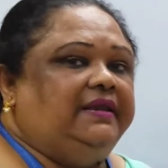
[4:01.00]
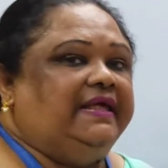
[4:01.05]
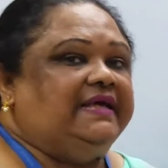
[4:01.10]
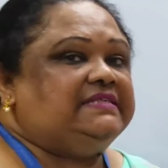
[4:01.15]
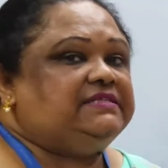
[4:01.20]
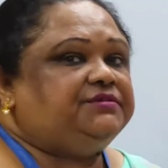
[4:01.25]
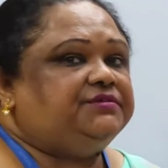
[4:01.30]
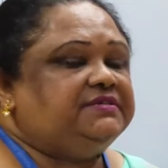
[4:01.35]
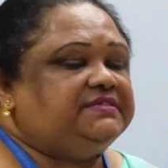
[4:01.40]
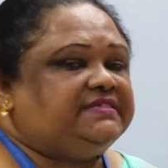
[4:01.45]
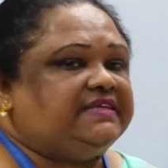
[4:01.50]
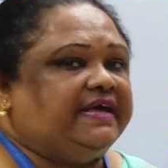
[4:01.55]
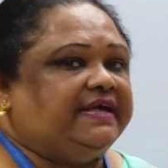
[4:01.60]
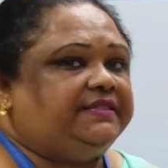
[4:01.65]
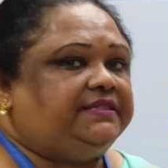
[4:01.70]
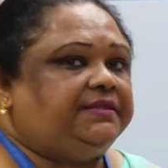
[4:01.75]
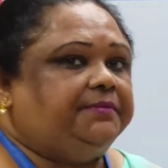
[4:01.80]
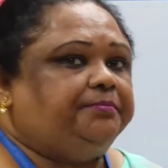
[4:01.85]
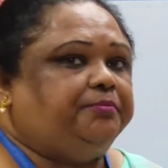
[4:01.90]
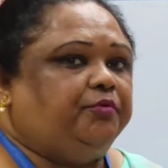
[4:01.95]
let's
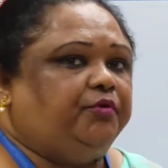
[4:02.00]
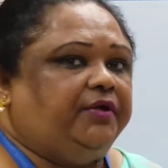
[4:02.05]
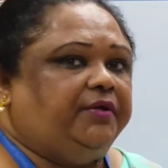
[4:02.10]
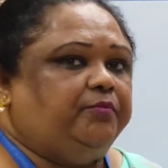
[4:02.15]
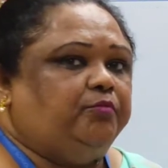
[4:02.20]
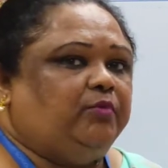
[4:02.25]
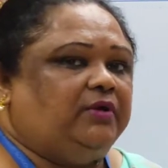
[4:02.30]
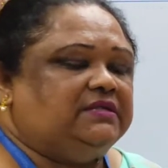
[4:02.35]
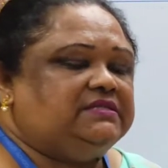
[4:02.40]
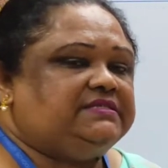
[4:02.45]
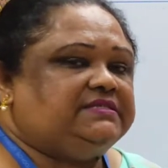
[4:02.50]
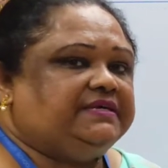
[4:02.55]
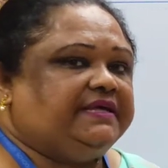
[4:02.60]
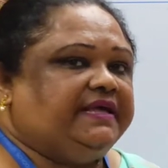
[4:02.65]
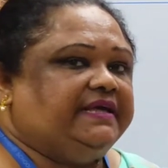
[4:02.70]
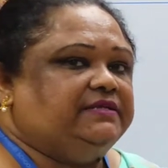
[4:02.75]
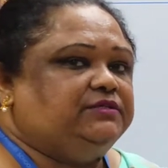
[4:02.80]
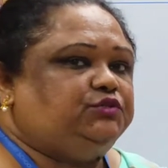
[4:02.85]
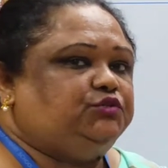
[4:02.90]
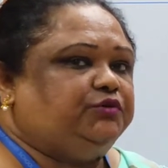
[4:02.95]
recite the poem once
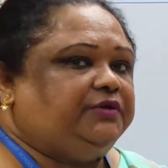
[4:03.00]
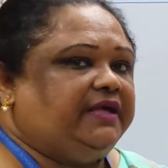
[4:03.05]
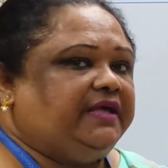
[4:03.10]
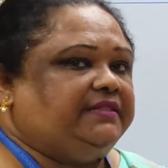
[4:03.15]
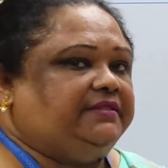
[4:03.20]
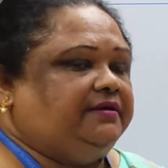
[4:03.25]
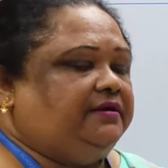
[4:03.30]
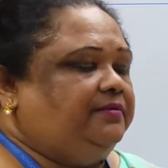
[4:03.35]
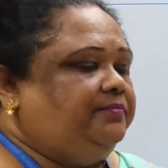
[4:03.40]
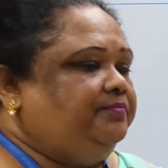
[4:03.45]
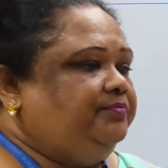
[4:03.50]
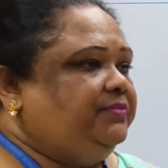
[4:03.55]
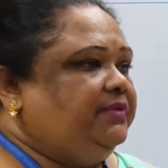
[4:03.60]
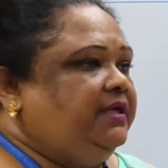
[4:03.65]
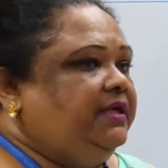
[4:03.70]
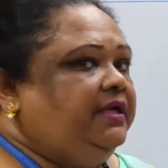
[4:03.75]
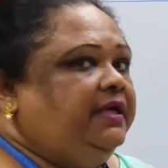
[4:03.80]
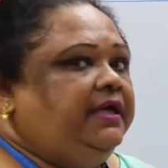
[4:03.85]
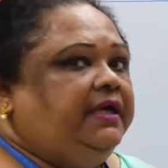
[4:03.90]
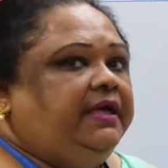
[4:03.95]
again together.
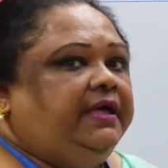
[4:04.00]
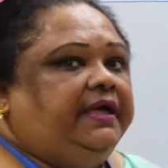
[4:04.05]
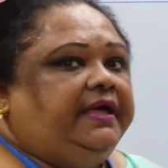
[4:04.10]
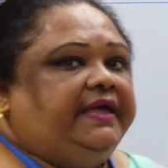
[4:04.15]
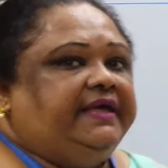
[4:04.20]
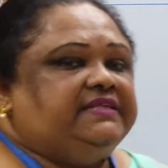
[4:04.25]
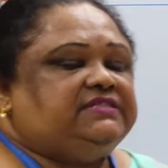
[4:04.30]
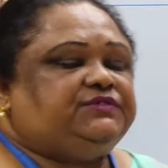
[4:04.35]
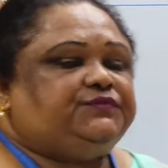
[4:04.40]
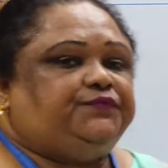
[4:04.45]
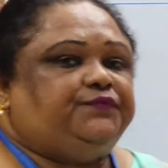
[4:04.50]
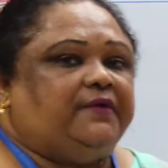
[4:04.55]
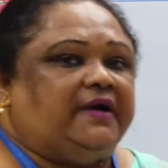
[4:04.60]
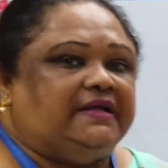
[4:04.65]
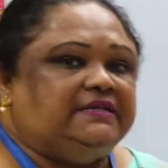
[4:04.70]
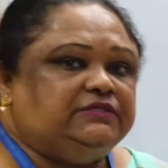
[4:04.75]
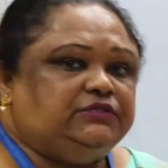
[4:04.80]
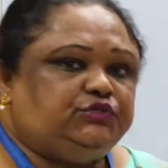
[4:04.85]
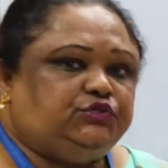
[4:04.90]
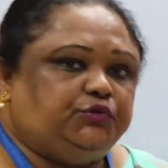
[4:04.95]
It's
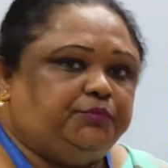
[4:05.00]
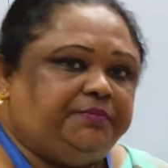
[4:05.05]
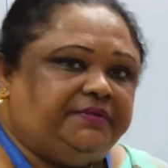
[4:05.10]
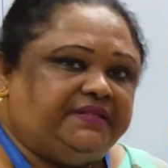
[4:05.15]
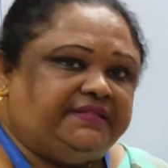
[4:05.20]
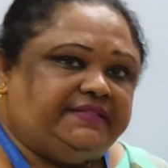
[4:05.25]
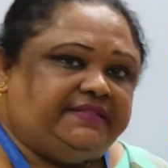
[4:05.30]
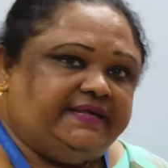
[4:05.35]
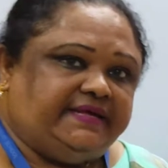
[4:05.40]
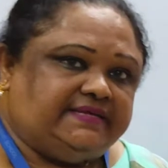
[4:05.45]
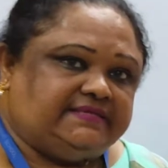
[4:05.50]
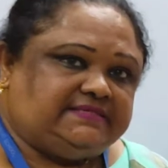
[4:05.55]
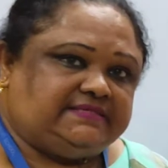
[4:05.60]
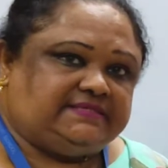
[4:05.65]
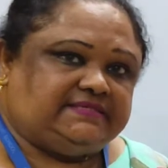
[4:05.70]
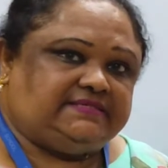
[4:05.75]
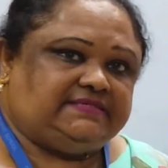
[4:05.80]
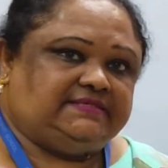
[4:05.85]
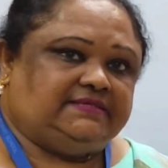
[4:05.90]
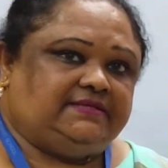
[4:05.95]
fun to be
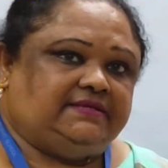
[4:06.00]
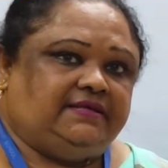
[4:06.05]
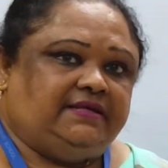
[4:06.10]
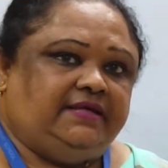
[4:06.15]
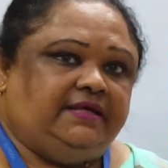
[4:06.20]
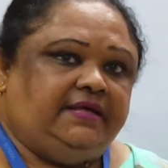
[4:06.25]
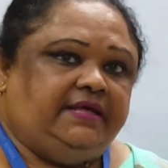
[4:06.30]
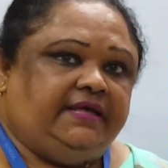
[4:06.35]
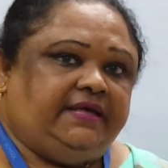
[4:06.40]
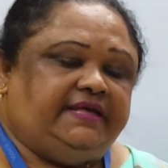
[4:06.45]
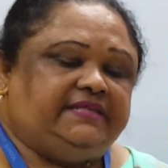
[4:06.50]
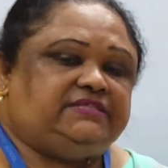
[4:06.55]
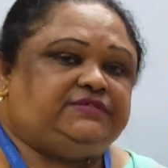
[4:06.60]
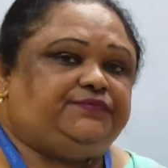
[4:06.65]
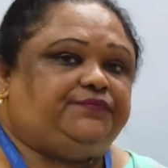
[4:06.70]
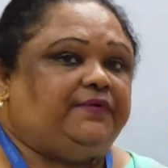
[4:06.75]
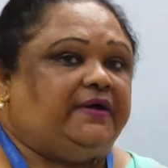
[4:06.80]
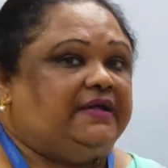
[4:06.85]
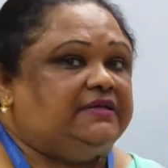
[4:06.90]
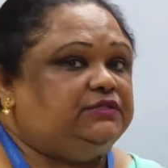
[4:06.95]
this,
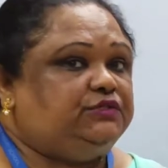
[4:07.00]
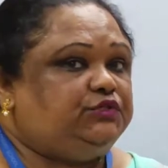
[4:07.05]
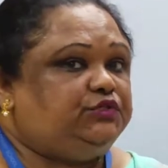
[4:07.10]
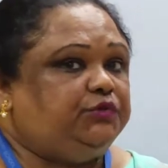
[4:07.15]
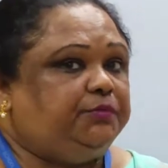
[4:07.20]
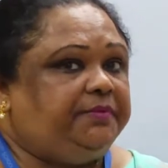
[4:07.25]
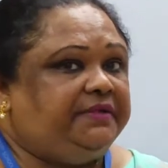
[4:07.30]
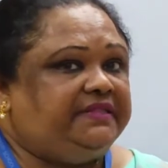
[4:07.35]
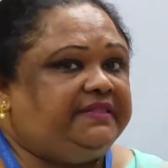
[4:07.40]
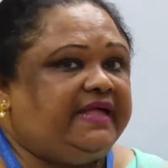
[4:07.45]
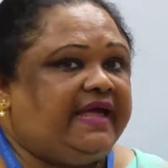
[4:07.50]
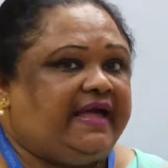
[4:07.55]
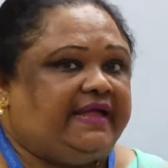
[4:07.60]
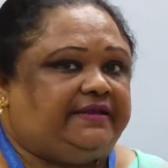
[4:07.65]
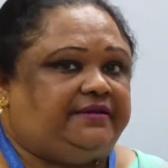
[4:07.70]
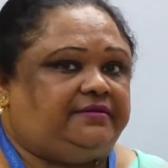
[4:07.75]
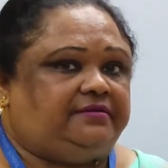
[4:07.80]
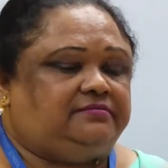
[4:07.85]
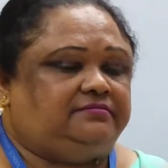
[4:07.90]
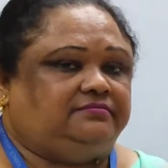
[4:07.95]
it's fun to be
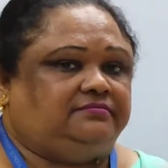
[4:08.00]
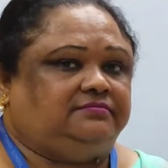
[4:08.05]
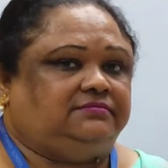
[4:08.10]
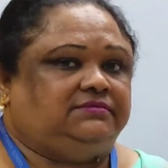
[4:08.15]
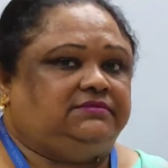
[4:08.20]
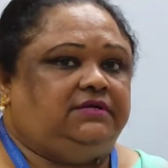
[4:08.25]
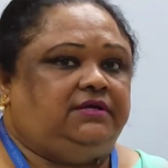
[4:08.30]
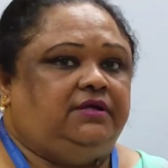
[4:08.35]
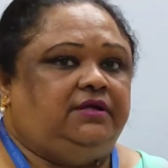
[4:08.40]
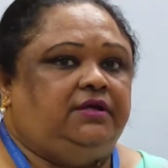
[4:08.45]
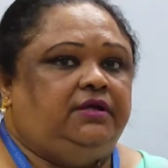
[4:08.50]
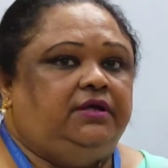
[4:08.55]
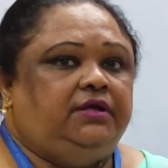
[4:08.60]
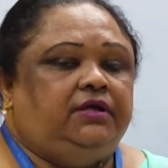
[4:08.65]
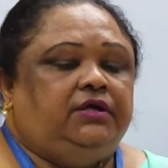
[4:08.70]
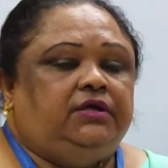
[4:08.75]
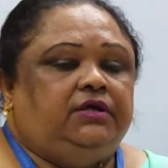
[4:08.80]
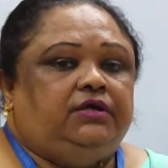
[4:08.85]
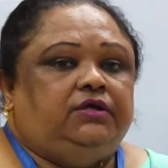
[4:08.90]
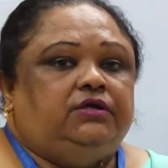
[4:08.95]
that.
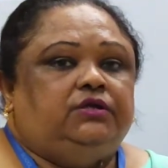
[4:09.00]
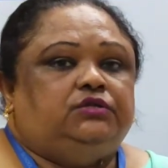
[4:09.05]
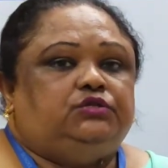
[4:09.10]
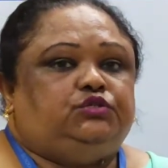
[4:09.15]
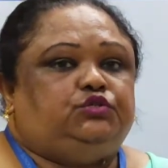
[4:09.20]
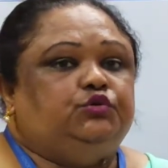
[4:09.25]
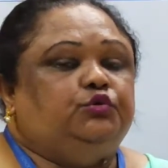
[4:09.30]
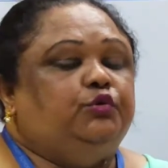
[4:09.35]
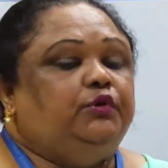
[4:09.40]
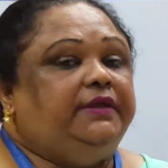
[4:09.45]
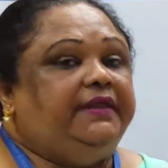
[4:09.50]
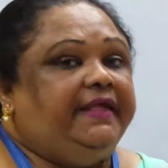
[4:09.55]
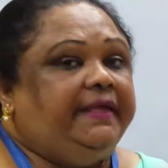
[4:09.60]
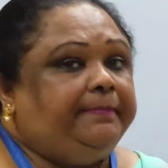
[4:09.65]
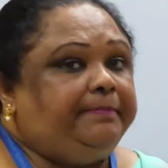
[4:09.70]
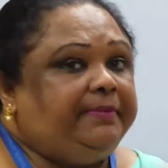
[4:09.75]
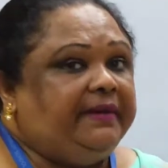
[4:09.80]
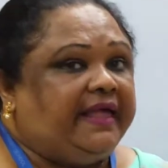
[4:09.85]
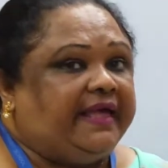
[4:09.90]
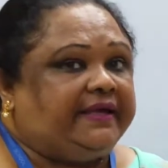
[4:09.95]
To
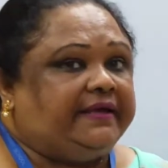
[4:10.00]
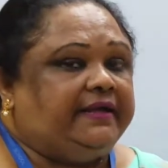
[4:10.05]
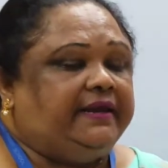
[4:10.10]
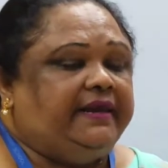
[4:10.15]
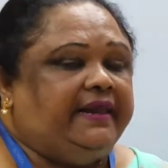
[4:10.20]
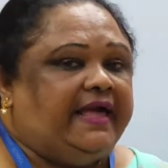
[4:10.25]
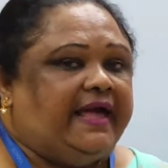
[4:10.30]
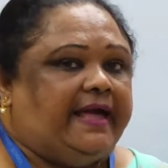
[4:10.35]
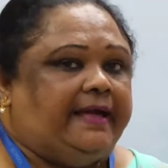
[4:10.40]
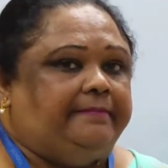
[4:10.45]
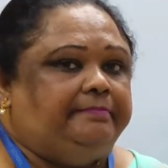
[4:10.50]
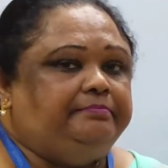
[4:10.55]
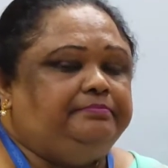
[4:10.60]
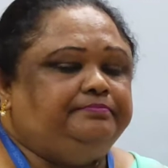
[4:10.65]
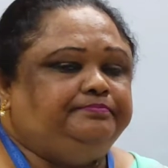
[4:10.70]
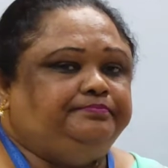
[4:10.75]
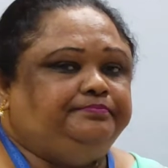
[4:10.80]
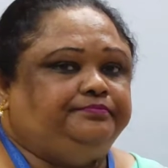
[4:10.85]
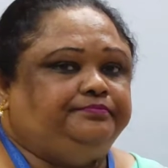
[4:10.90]
leap like a lamb,